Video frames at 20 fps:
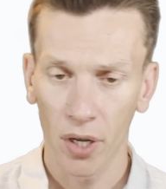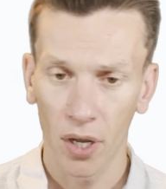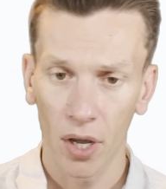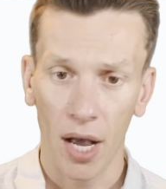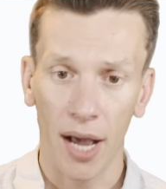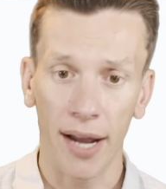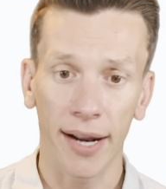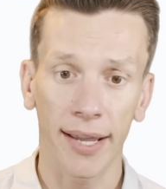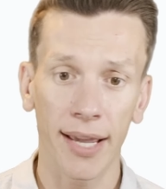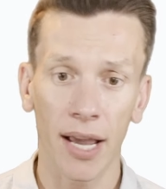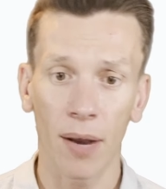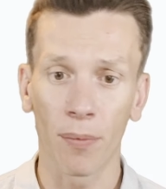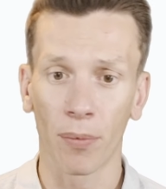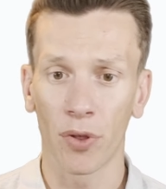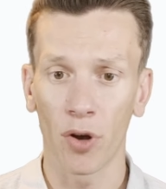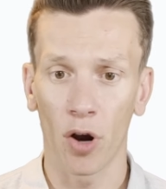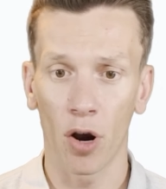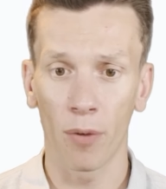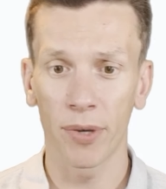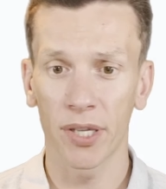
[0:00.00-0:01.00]
And again, with
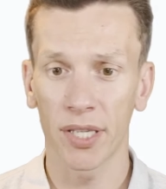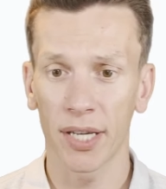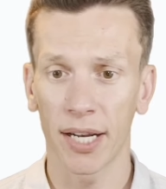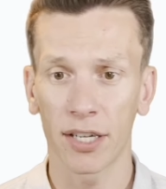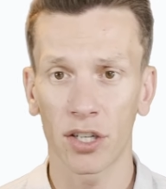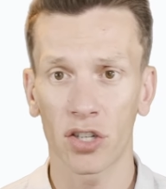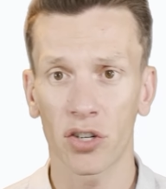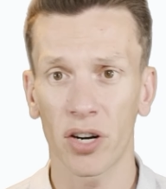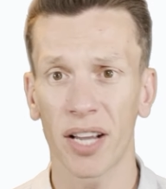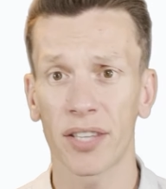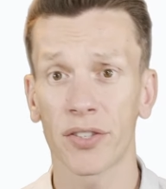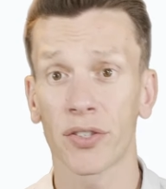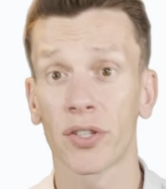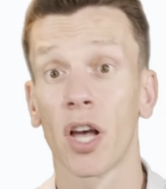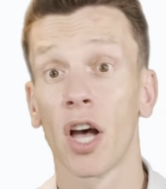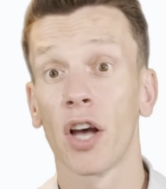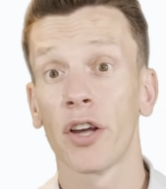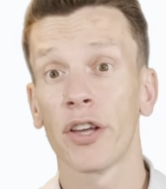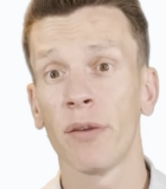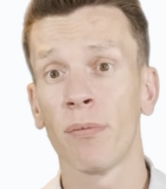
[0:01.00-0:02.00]
hobbies and interests,
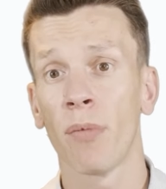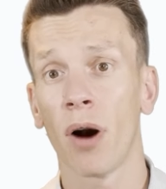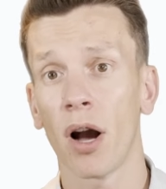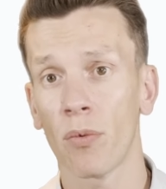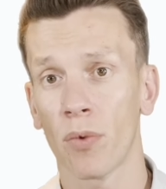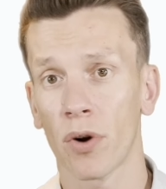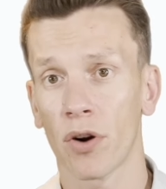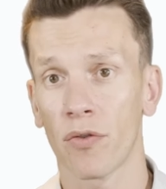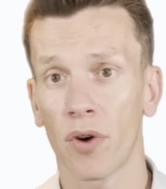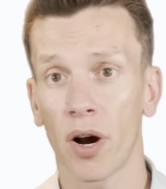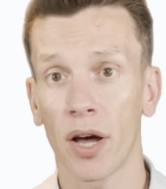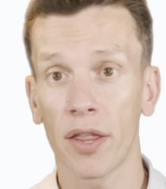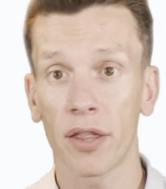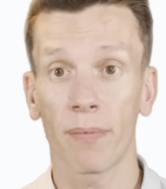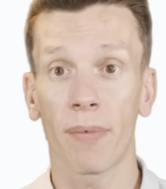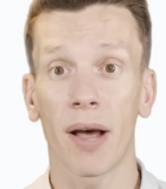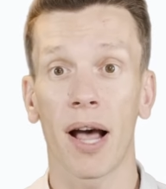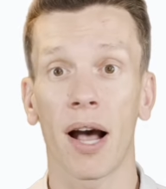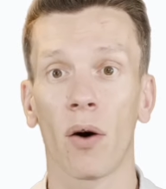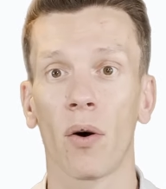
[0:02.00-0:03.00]
you might want to write them
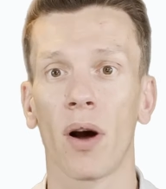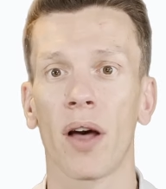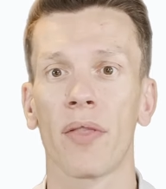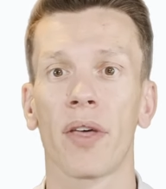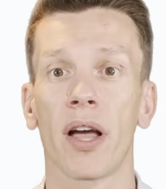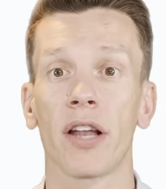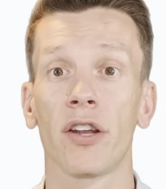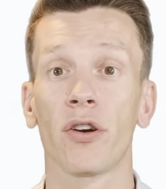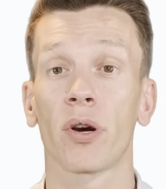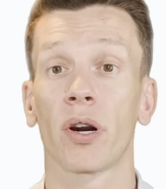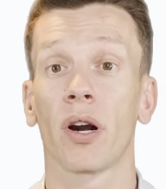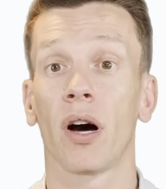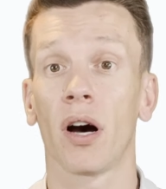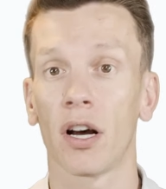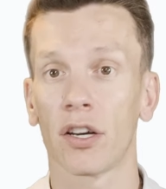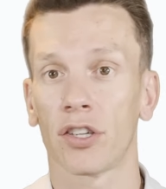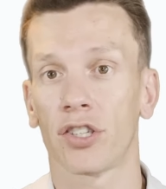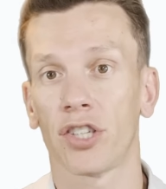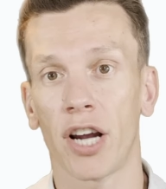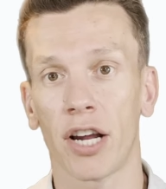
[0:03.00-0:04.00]
out, and then you could
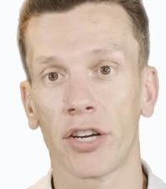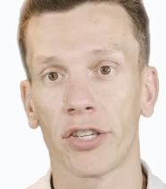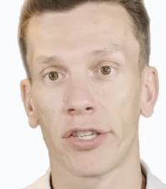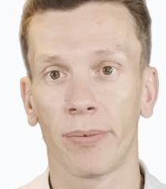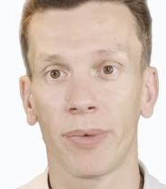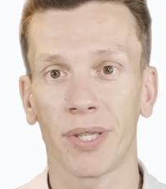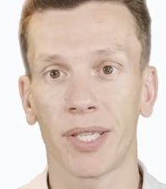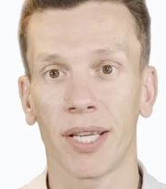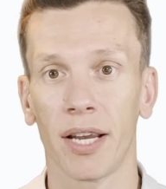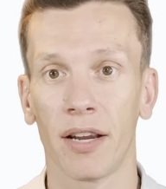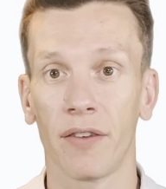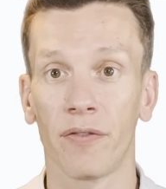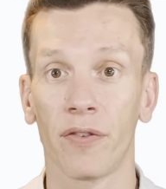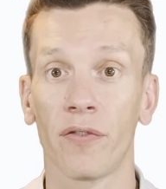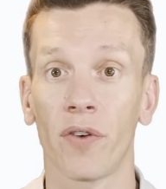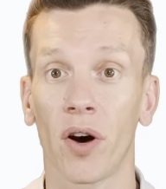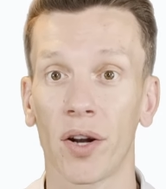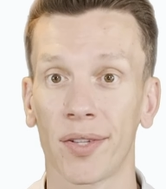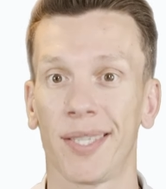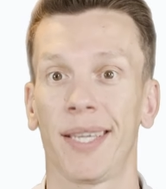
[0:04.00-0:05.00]
ask ChatGPT if you've
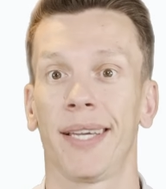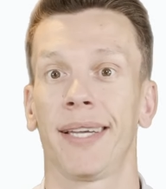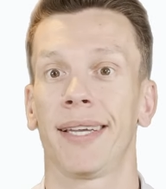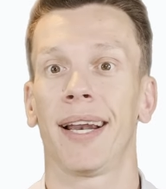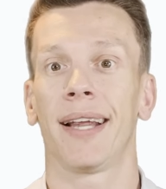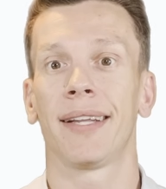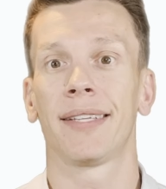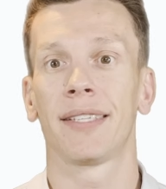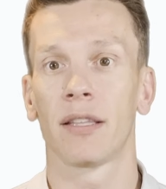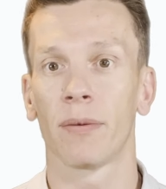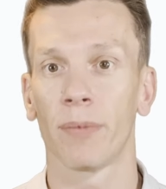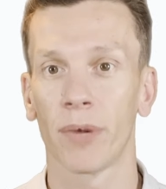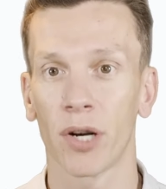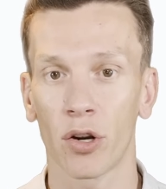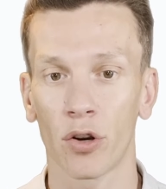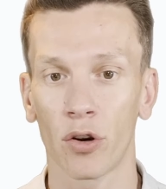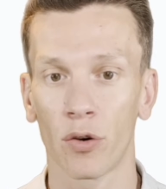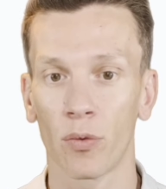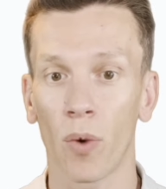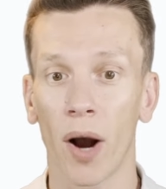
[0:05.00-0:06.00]
articulated them in a
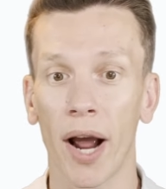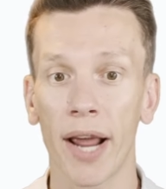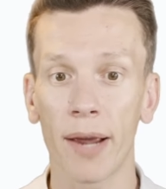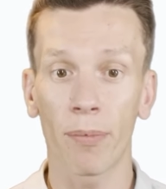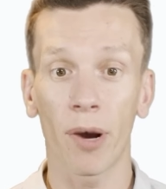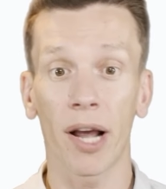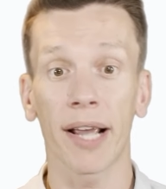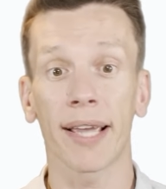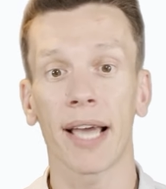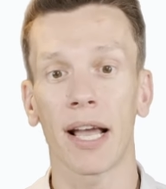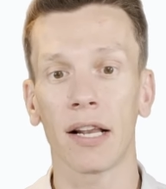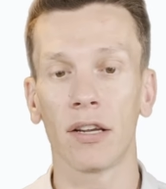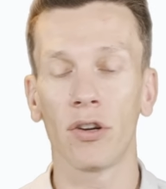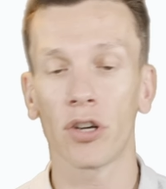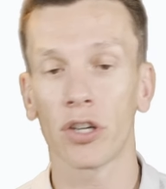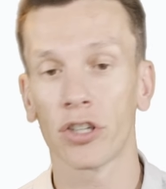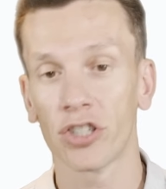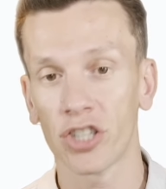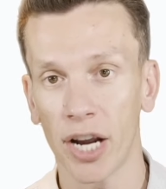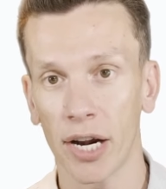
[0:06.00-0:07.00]
good way. But again, you
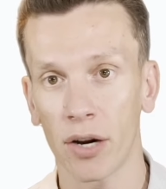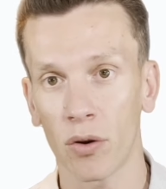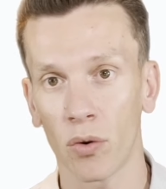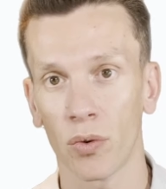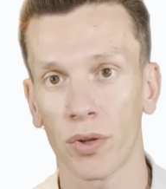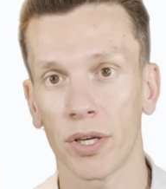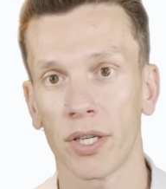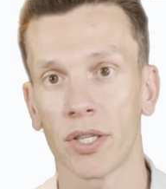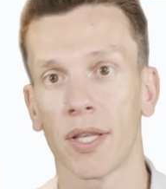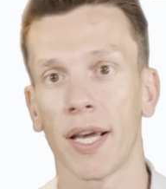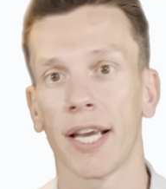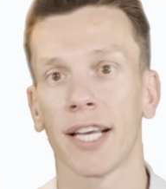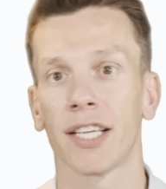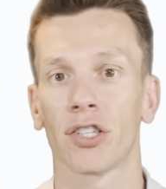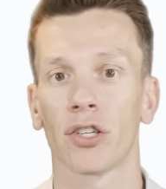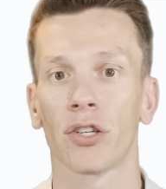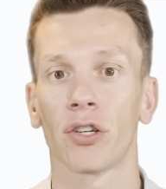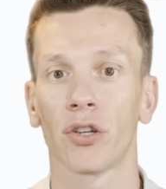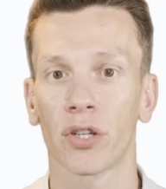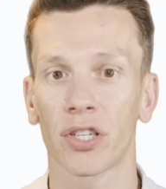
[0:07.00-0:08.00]
can check all these things,
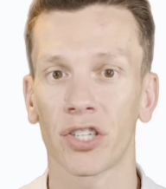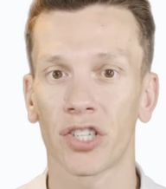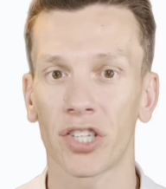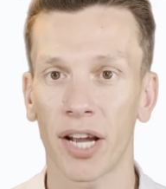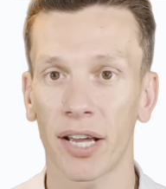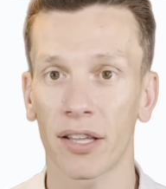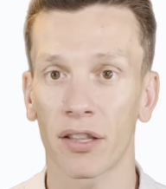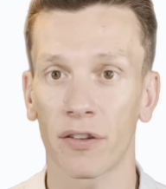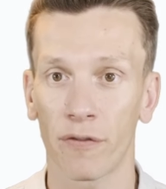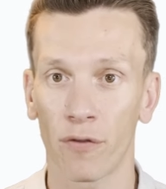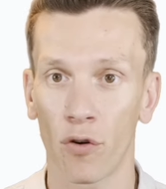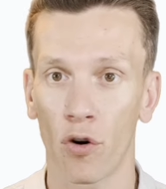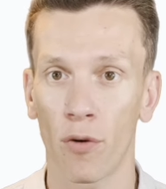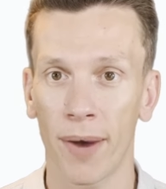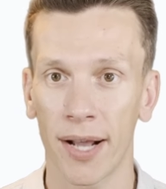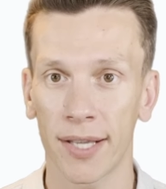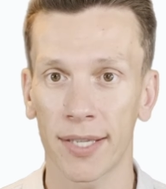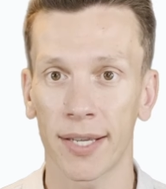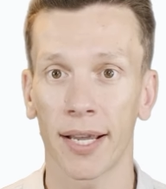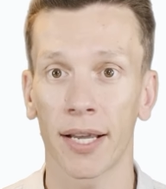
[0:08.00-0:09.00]
and you can check the
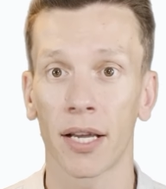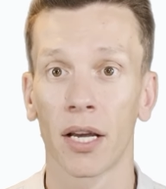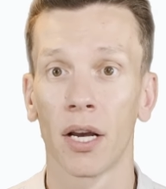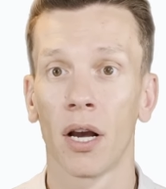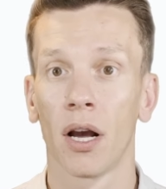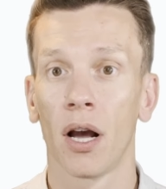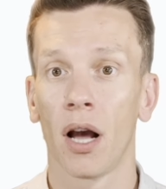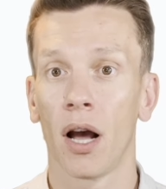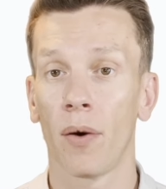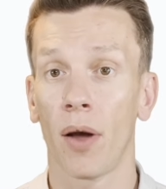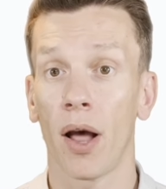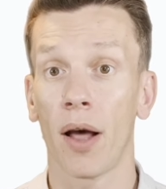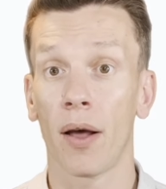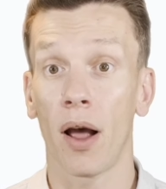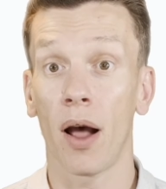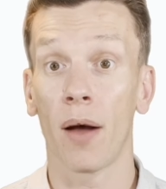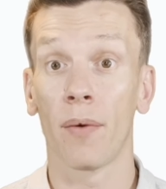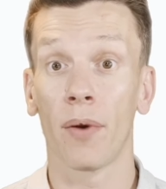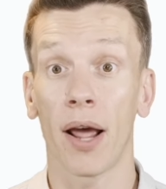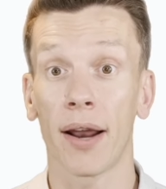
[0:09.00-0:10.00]
formatting
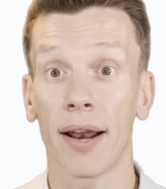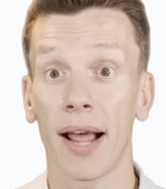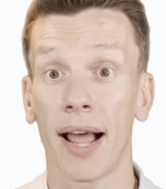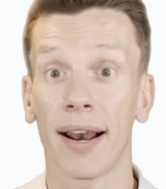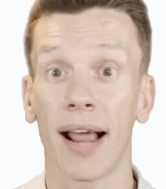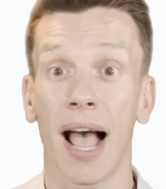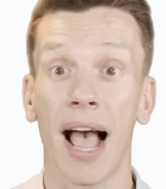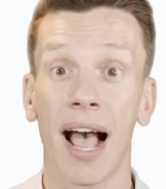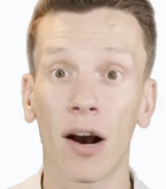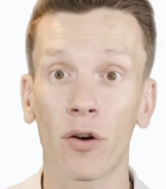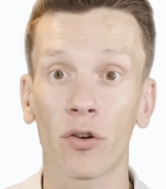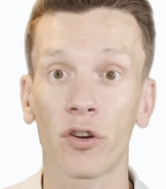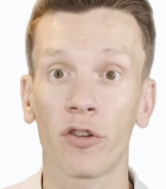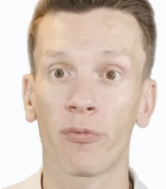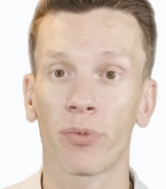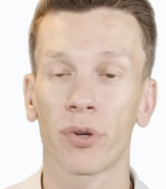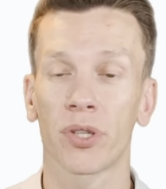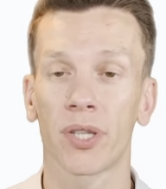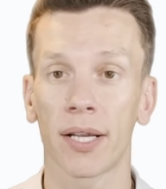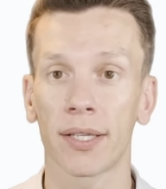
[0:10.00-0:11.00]
and how you've
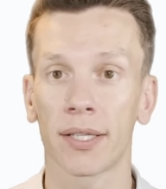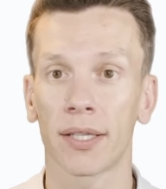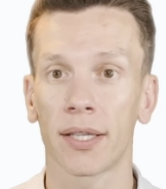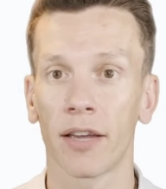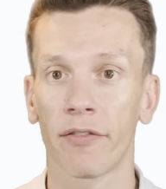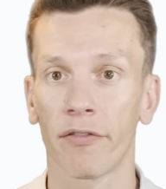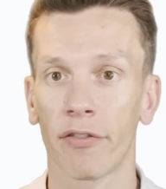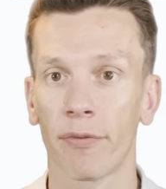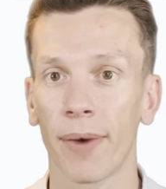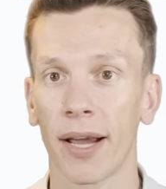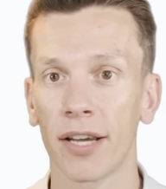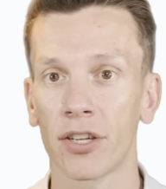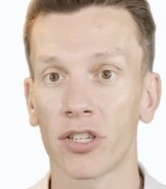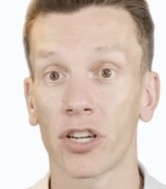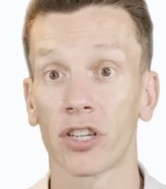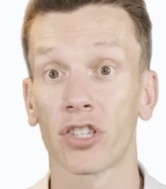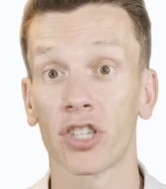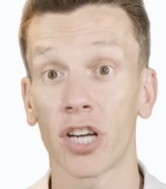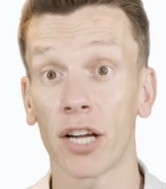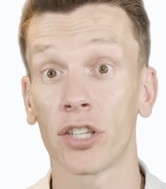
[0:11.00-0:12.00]
presented the information.
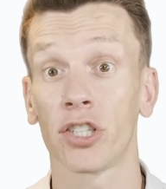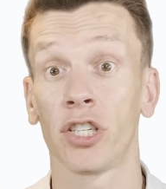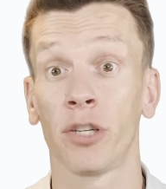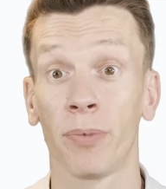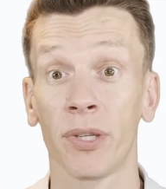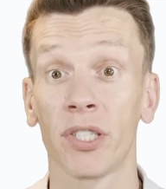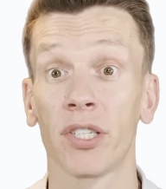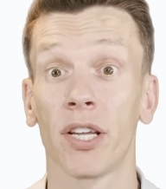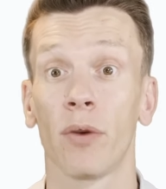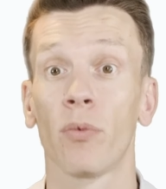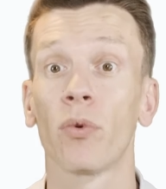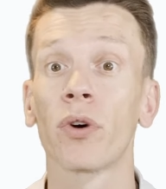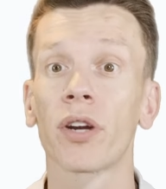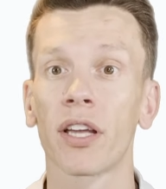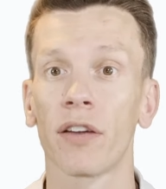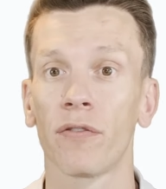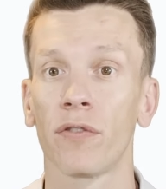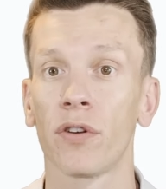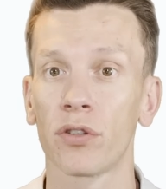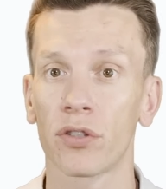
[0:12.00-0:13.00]
And ChatGPT will
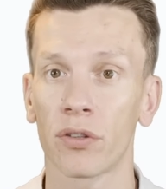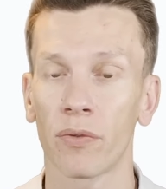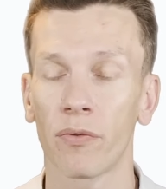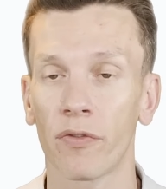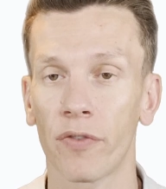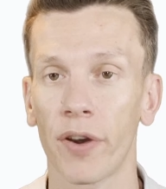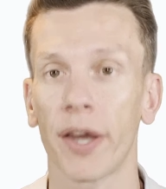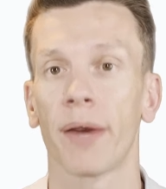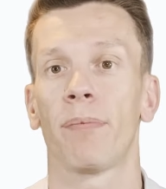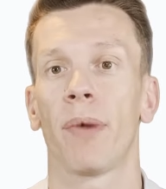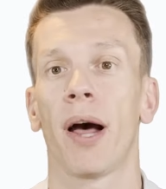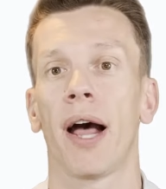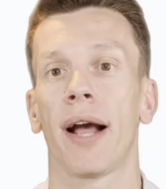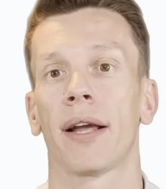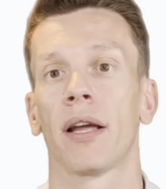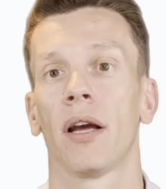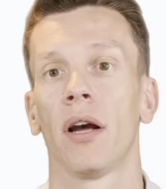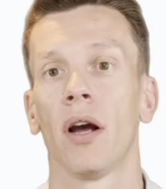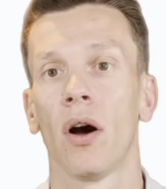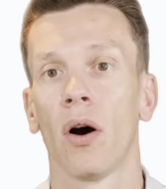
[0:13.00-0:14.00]
give you some feedback
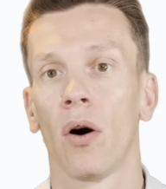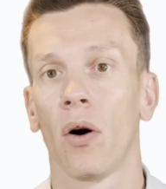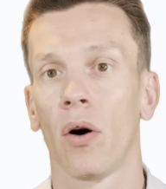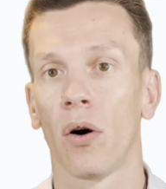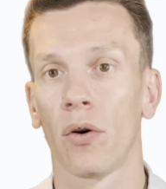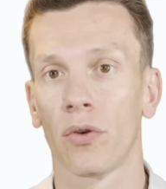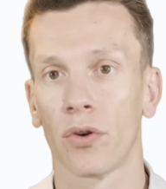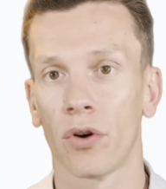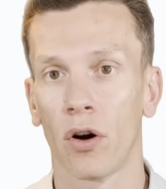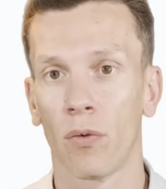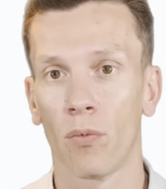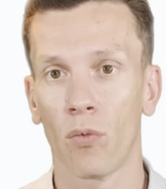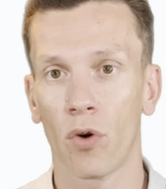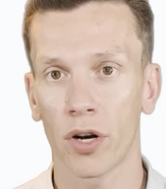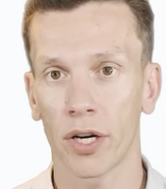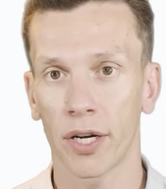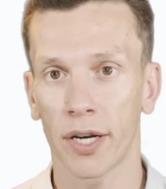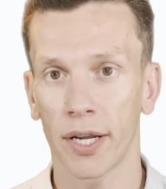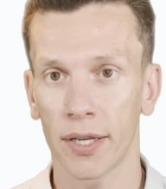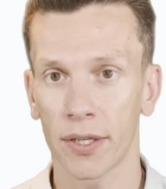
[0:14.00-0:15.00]
on what
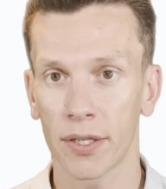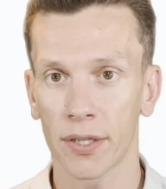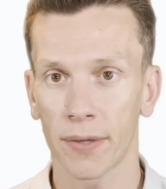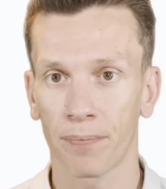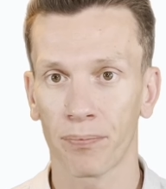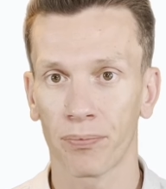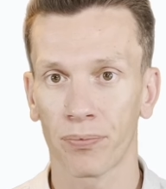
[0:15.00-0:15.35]
it is.